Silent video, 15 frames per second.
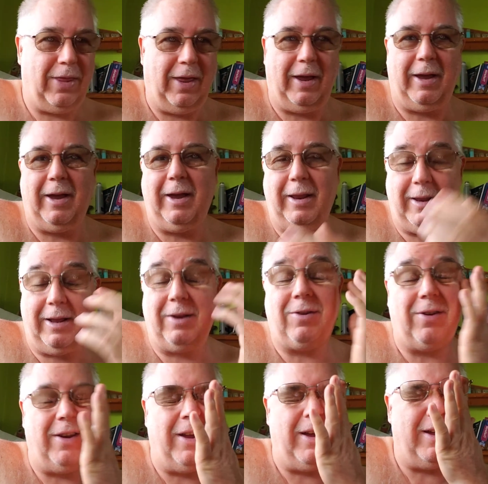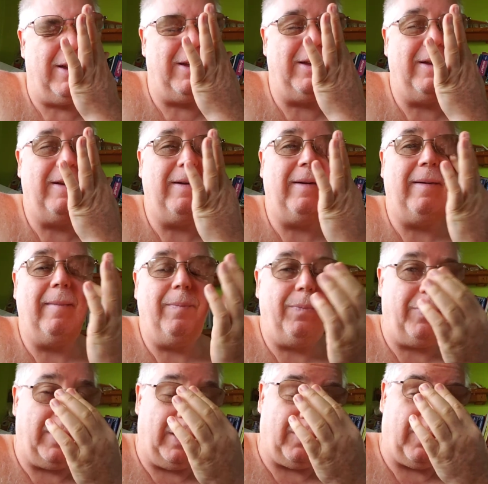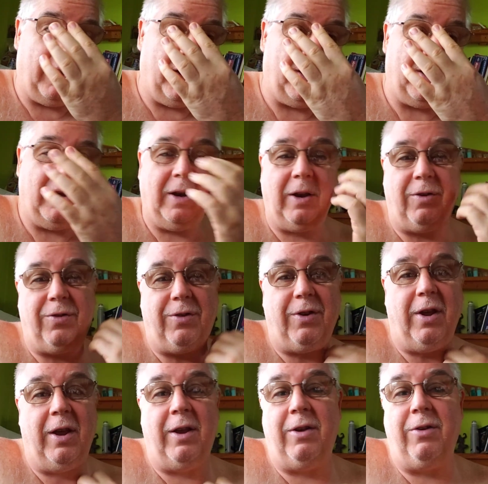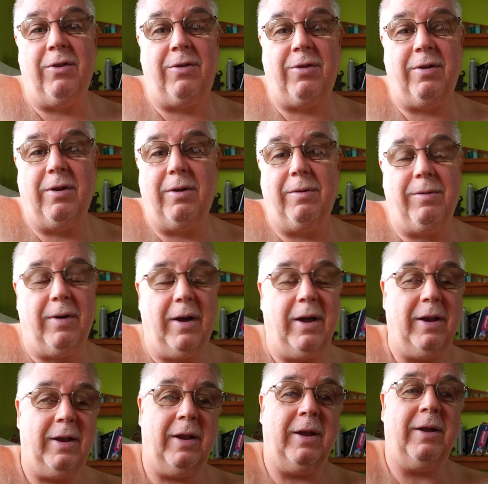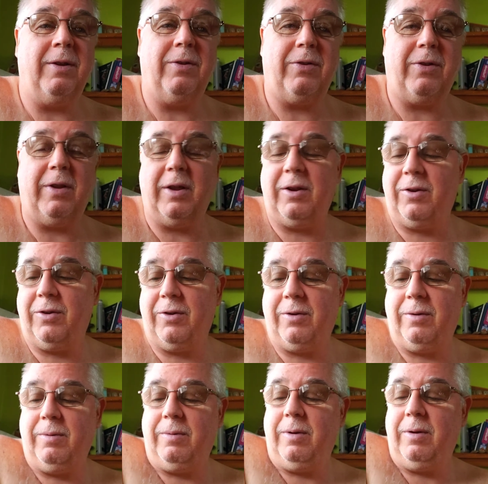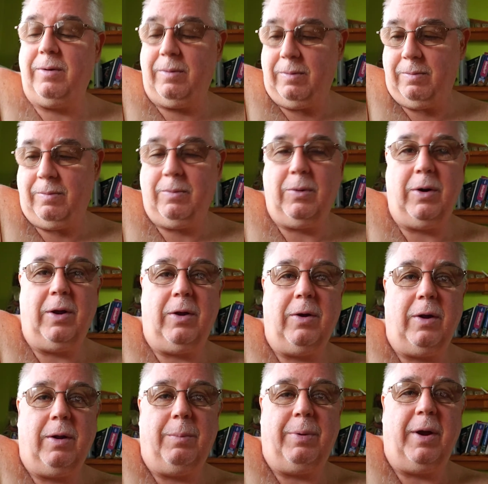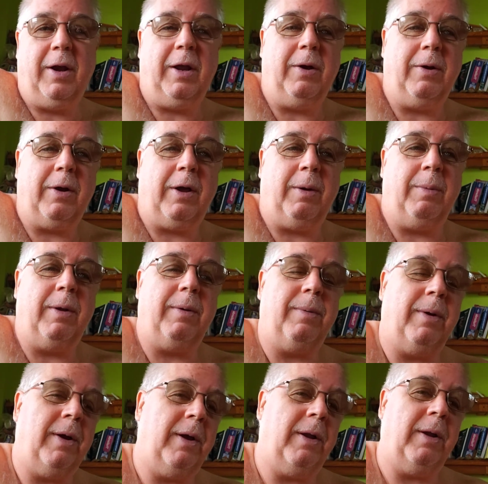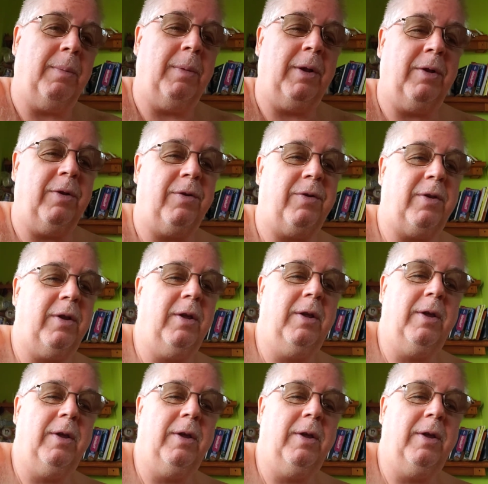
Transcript: thinking. That's not. That's not an exchange of ideas. That's what do you call a petty argument, right? I mean, just